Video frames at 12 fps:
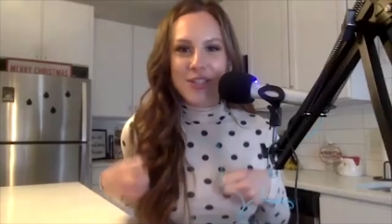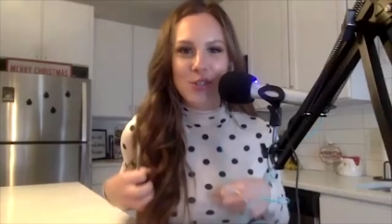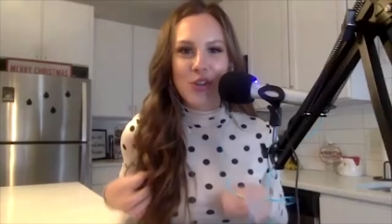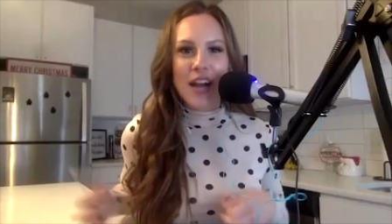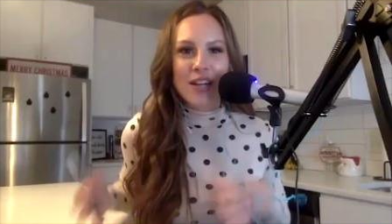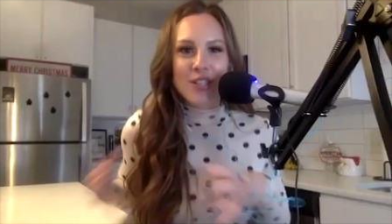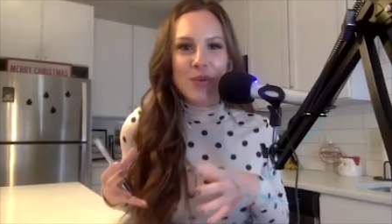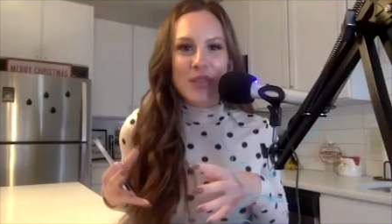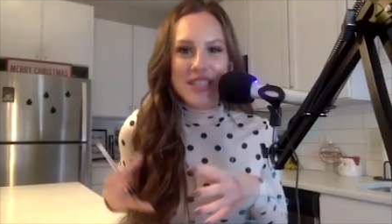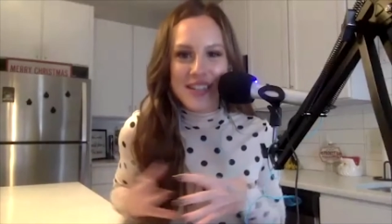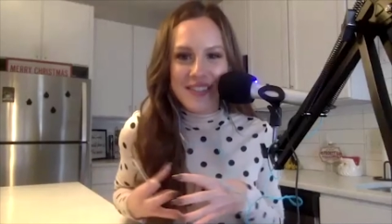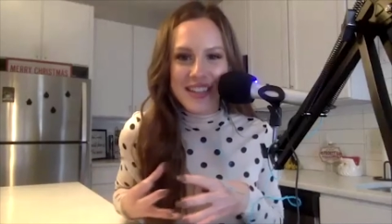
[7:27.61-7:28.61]
They're trying to
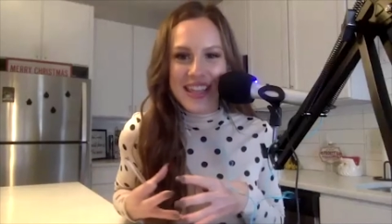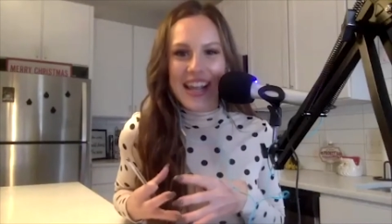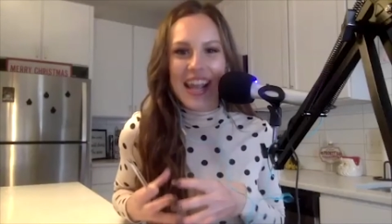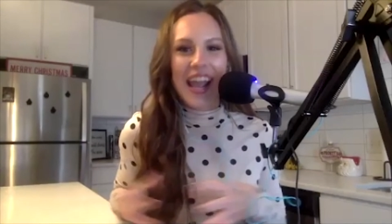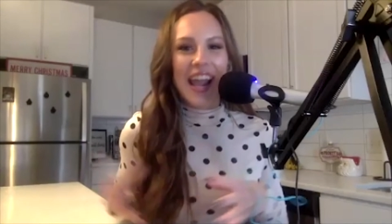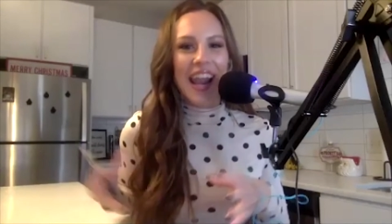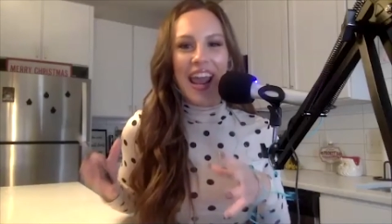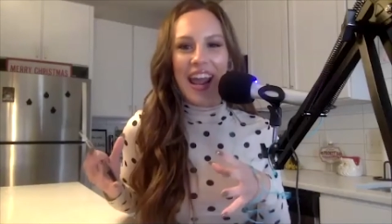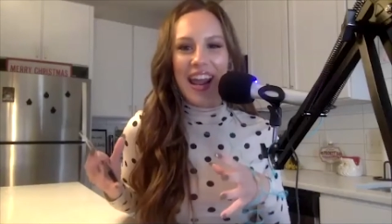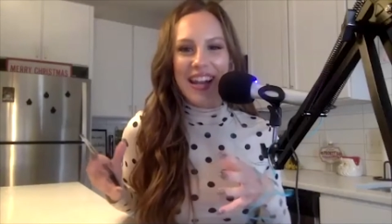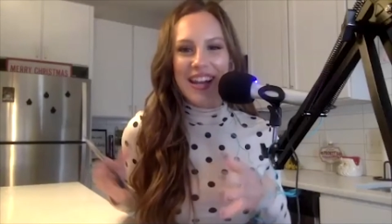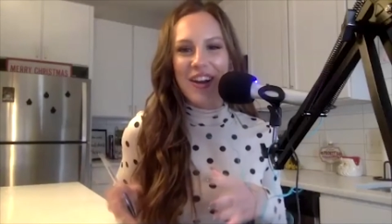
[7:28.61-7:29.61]
squeeze everything everything in
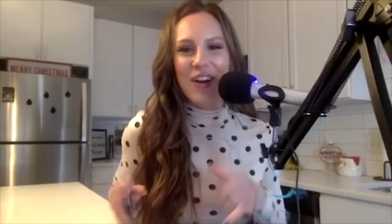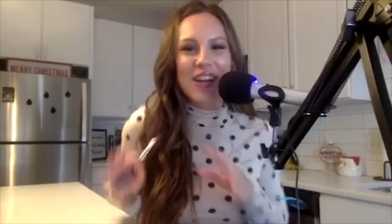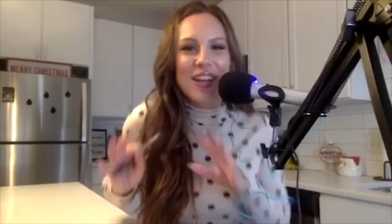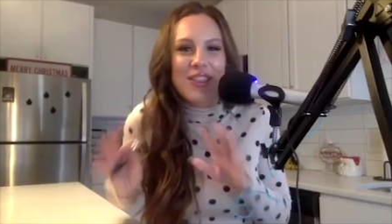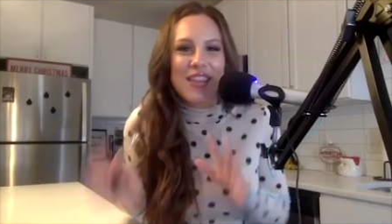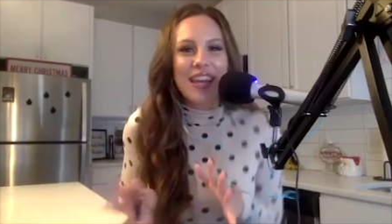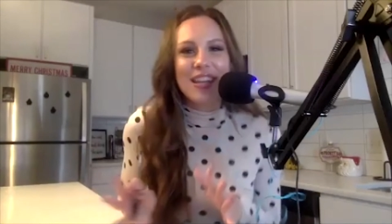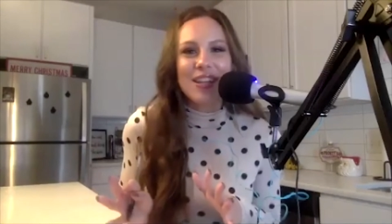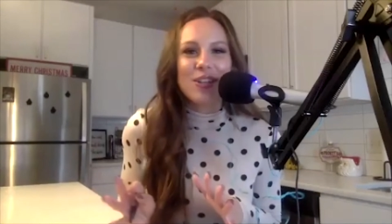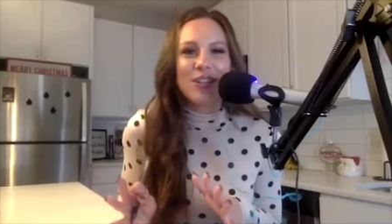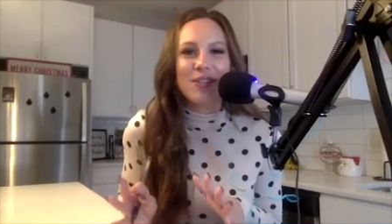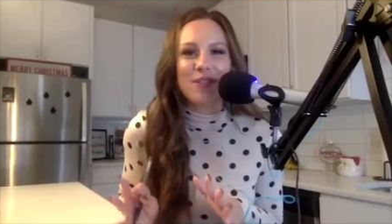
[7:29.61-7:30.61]
and you know get, get a
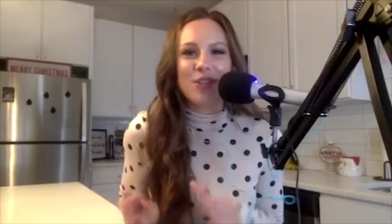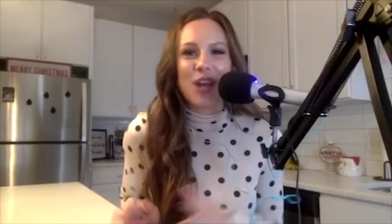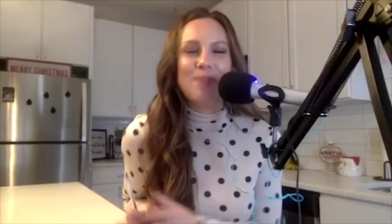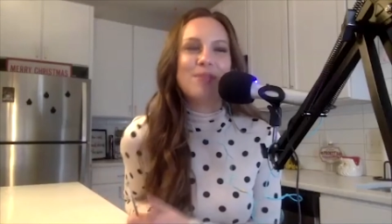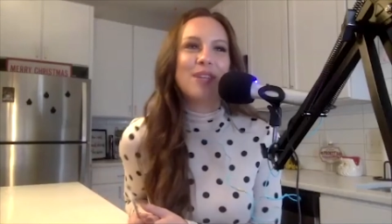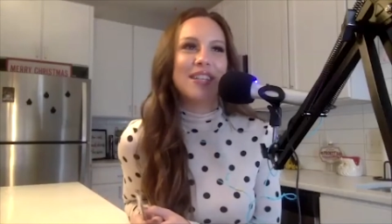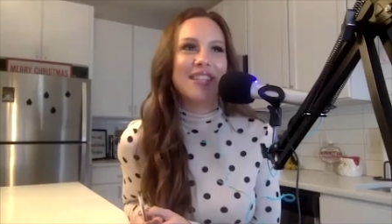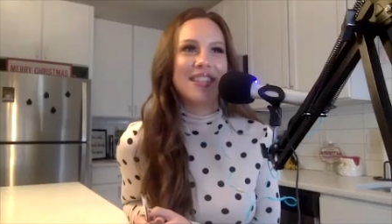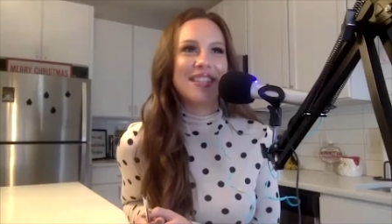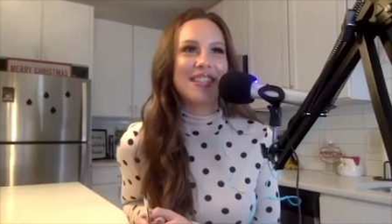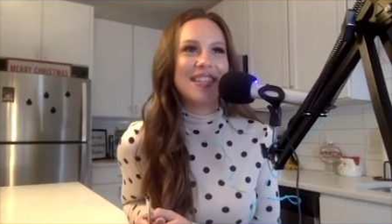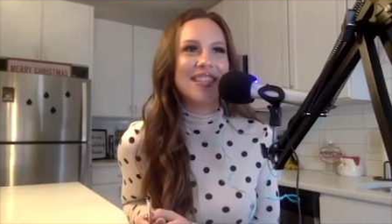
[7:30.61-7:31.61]
little different shape to, to
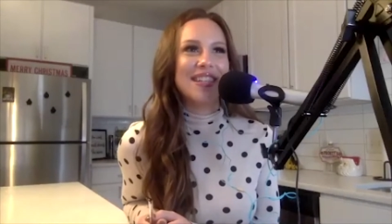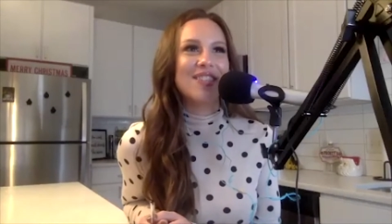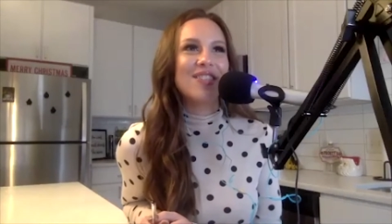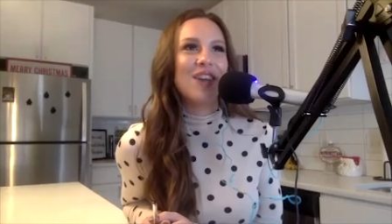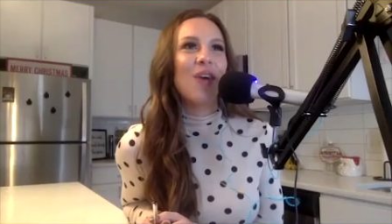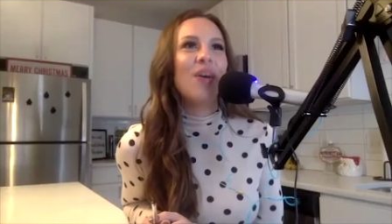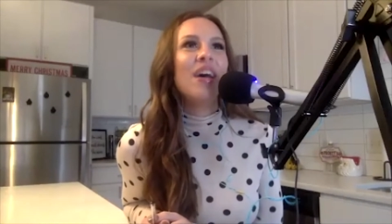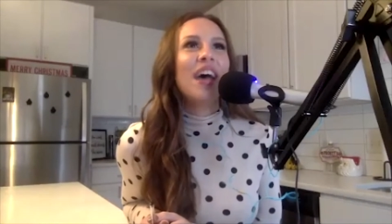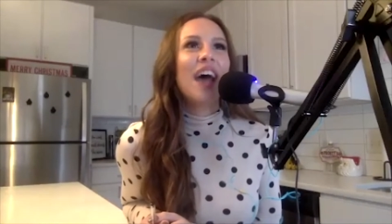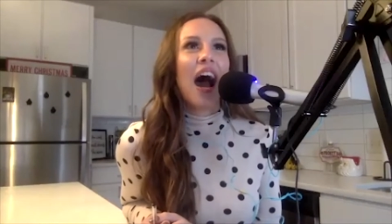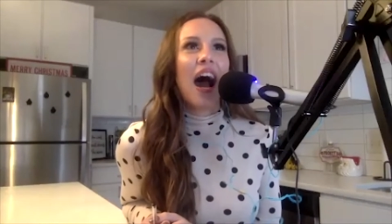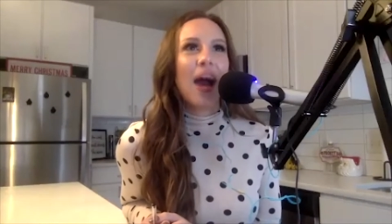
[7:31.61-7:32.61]
the season so
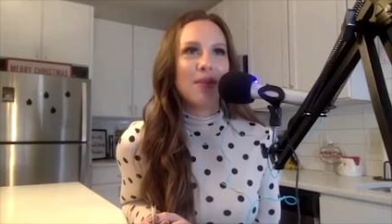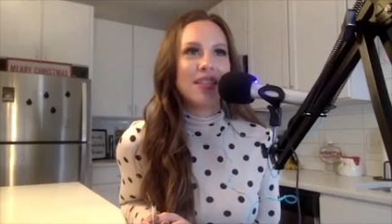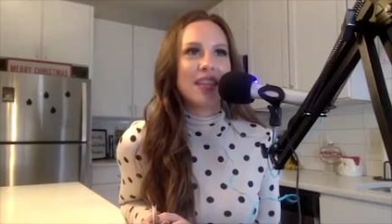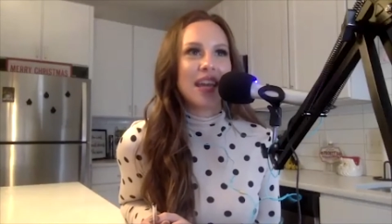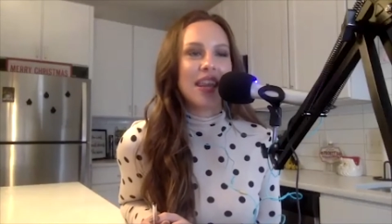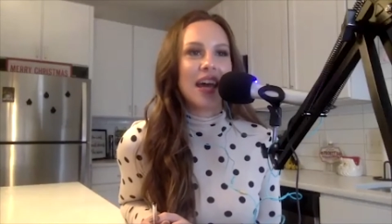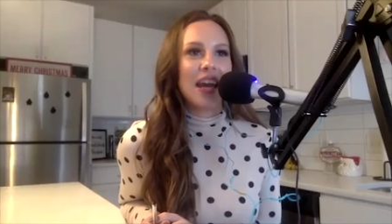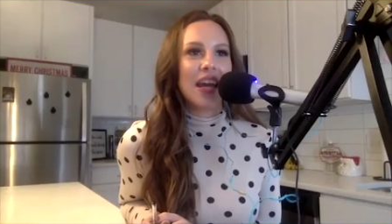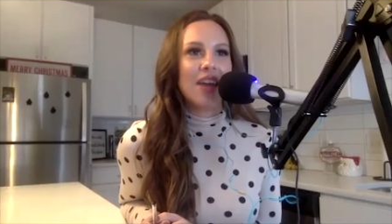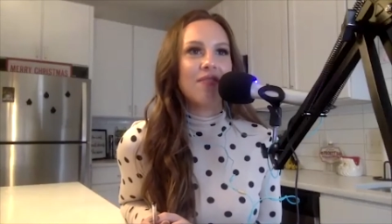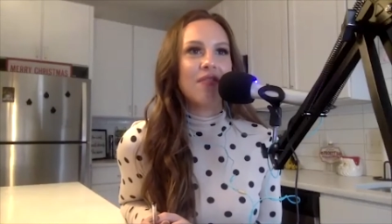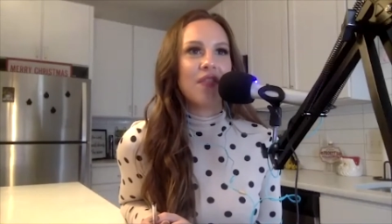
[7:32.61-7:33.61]
i would say that
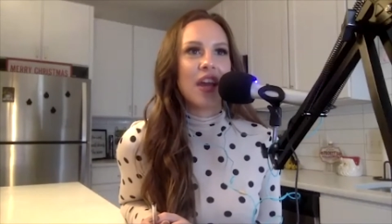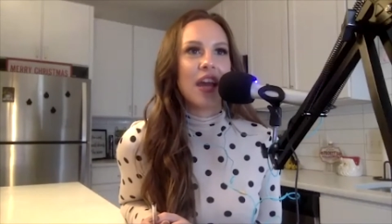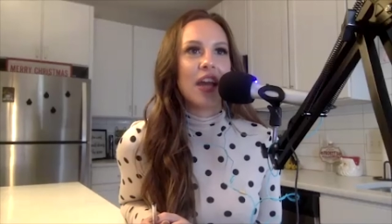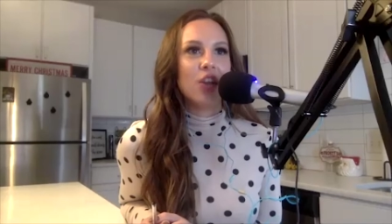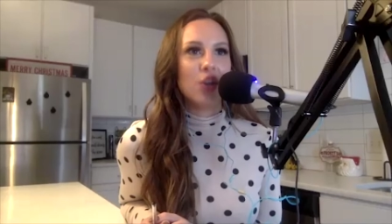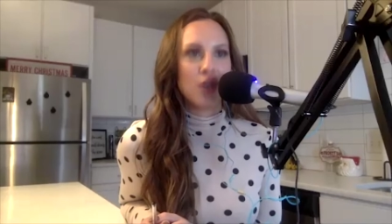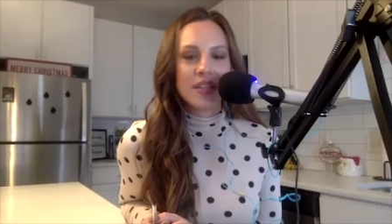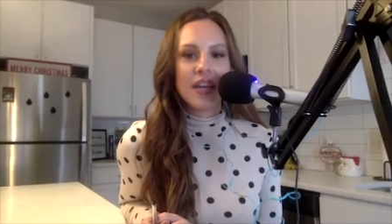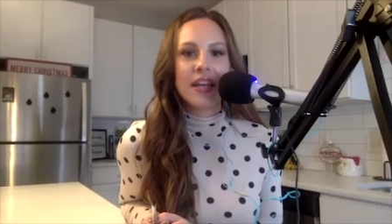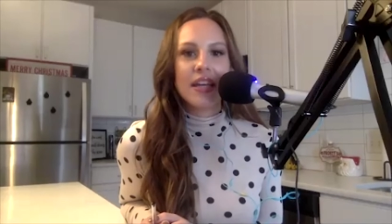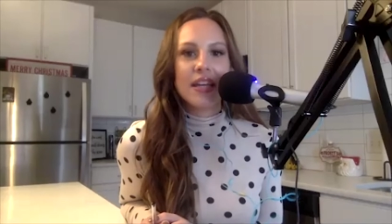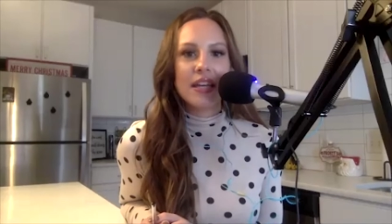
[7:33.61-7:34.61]
if it looks
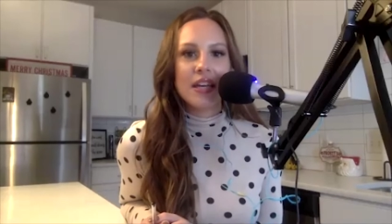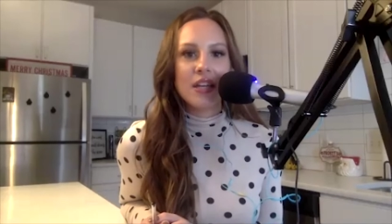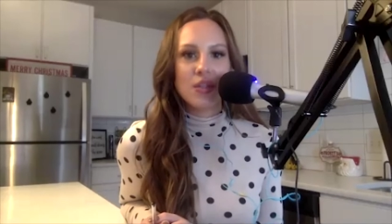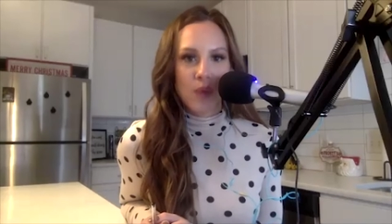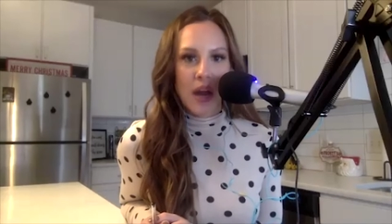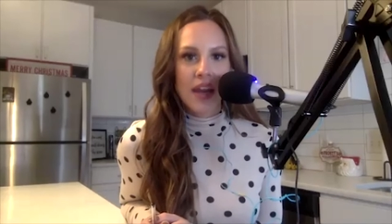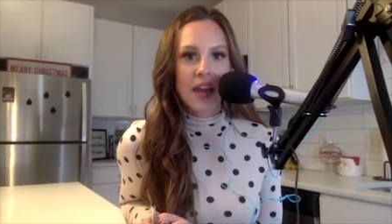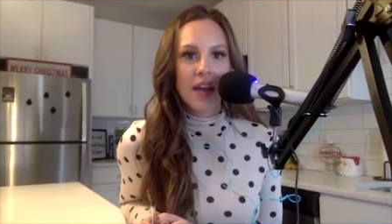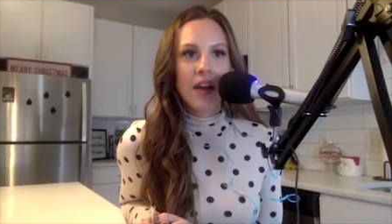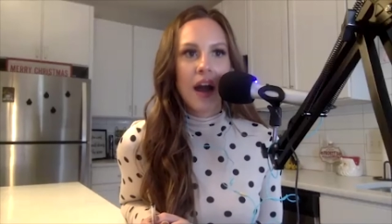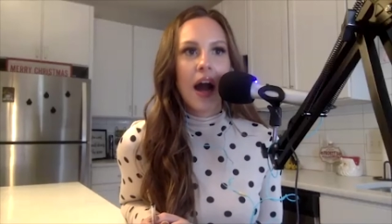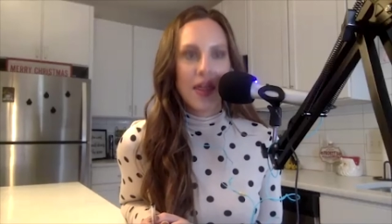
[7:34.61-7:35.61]
like he is ready.
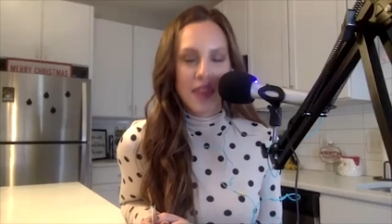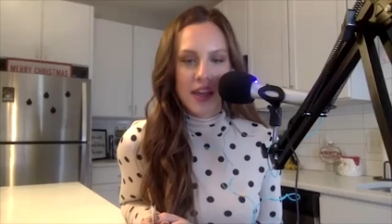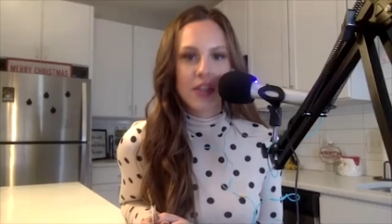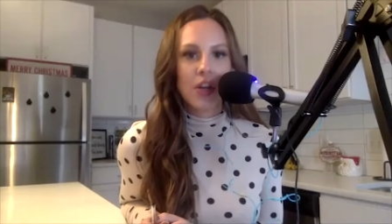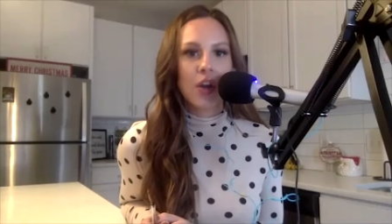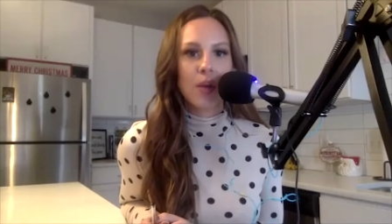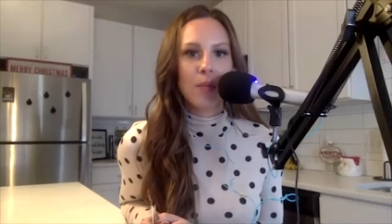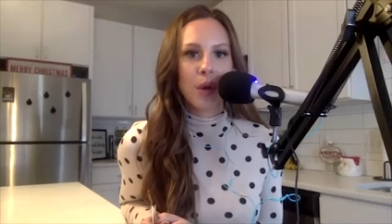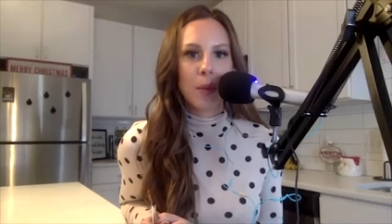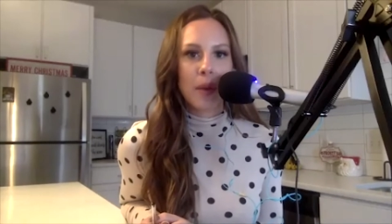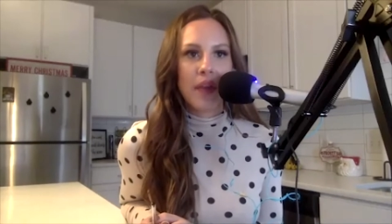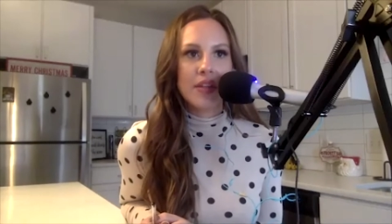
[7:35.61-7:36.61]
I think they're going to put
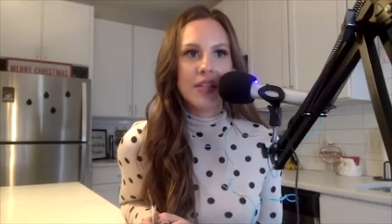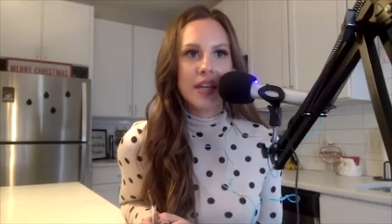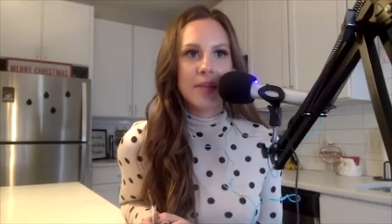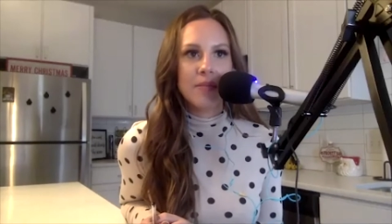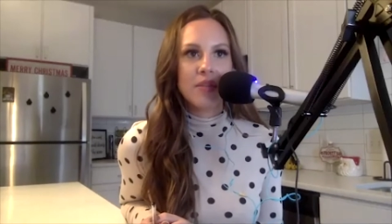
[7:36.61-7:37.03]
him on the team.